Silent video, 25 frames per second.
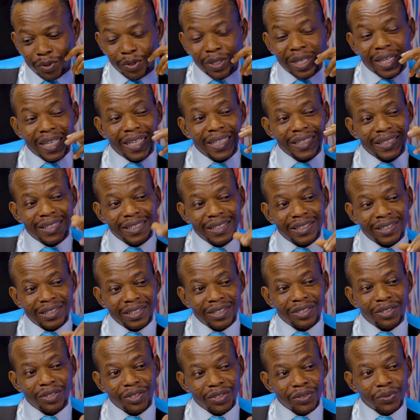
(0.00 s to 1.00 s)
But you're getting
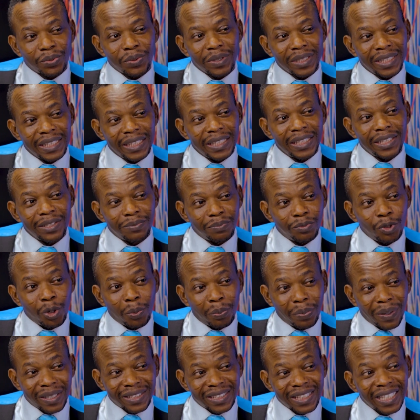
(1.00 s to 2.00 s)
serious with
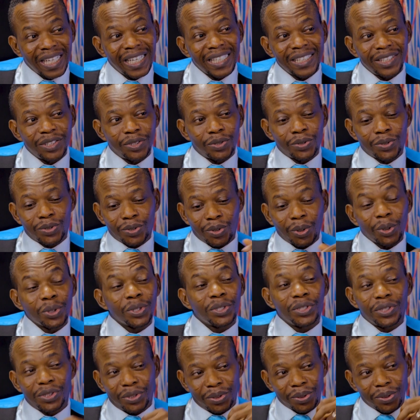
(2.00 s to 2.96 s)
your personal issues on the